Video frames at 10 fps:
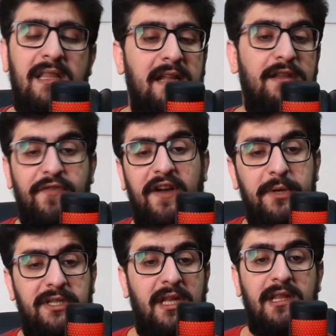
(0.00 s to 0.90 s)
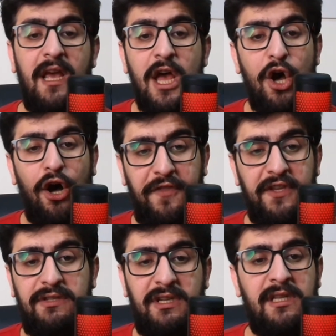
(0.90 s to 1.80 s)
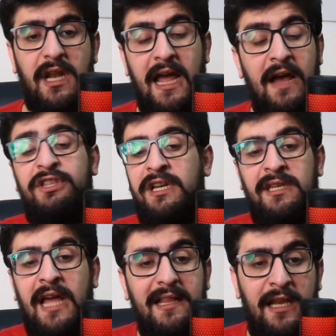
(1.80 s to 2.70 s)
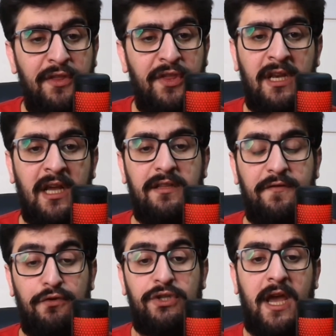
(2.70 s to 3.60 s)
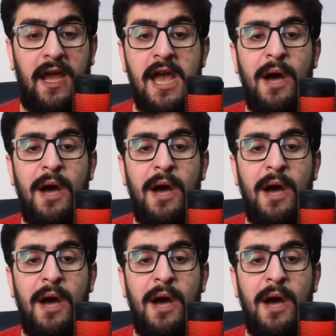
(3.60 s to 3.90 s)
95% of the season and haven't really had anything negative to say.